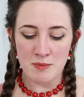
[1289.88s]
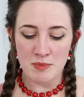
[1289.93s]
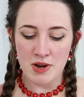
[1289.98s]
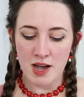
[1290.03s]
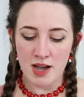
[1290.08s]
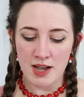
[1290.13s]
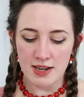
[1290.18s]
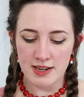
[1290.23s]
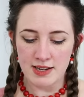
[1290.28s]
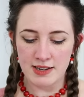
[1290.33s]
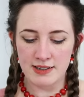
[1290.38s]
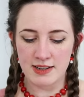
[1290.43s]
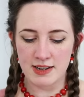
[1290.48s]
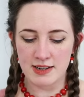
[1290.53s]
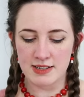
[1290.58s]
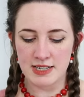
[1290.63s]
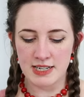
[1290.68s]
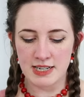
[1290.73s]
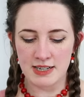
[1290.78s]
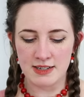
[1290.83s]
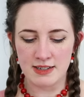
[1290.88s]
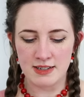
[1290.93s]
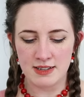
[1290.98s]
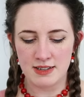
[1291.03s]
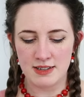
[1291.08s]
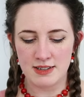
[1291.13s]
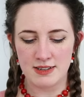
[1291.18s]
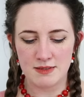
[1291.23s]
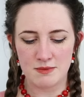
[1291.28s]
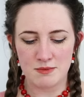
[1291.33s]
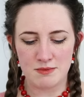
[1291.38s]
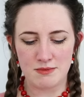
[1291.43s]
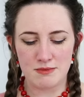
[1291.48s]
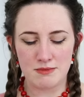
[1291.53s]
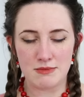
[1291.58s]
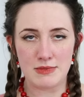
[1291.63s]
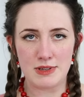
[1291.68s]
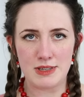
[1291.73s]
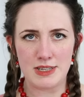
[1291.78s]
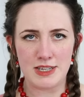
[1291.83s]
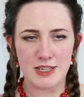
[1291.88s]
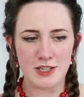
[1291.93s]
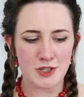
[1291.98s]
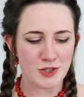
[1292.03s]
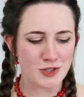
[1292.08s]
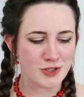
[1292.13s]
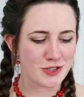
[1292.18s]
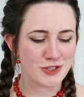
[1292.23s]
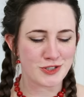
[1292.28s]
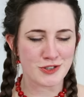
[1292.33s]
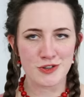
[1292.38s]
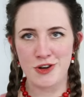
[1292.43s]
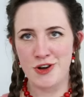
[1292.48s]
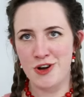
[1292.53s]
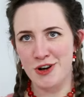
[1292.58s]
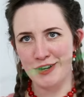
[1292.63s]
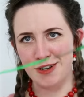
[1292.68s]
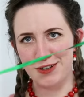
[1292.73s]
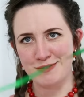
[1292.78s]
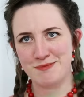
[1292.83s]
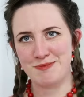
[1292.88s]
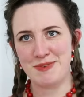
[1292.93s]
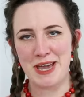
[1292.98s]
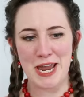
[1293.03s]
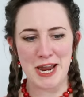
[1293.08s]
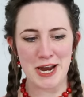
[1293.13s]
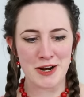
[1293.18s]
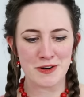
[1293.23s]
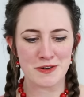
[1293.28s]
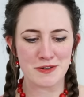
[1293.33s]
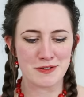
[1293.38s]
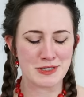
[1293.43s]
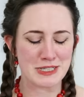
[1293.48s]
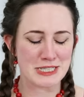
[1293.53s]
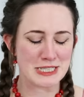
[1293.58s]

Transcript: I'm not conducting years-long hair